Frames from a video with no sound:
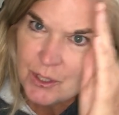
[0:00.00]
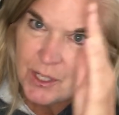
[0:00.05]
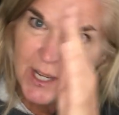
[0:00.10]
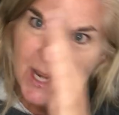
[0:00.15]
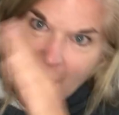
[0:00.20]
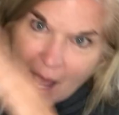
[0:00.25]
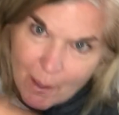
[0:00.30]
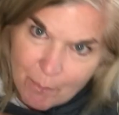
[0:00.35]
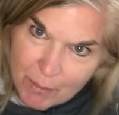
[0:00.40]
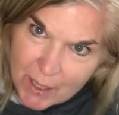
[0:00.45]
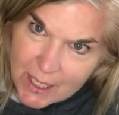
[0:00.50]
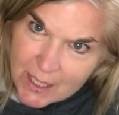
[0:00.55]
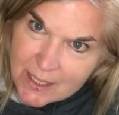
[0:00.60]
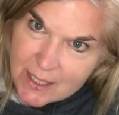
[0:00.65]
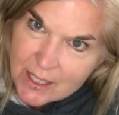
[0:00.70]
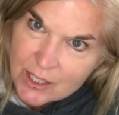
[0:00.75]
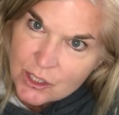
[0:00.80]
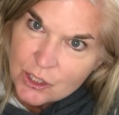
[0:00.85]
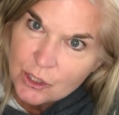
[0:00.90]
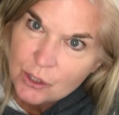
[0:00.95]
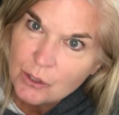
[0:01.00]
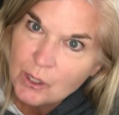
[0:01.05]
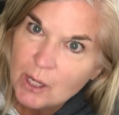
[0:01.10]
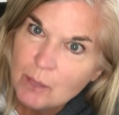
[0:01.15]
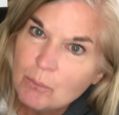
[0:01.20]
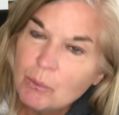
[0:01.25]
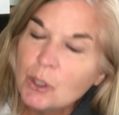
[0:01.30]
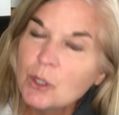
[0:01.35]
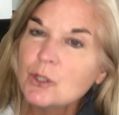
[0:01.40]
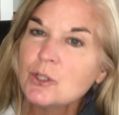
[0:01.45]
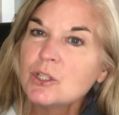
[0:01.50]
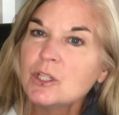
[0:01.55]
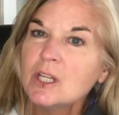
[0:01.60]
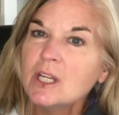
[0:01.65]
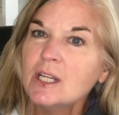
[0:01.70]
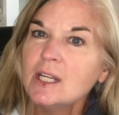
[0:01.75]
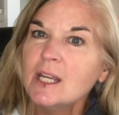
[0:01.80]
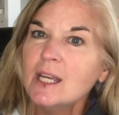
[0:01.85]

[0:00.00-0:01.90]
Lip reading: not being such a great person